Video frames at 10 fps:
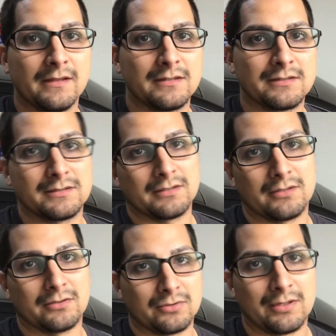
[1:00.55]

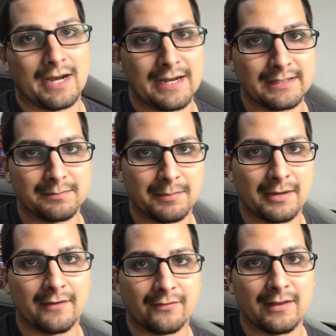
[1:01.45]
So you guys
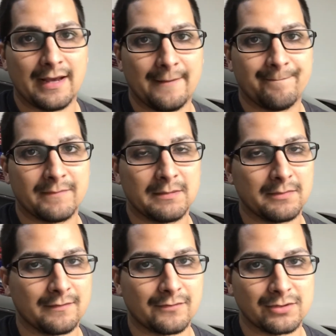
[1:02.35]
prepare for that. But
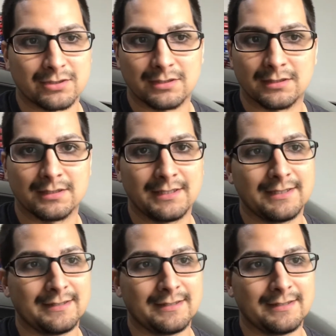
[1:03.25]
unfortunately,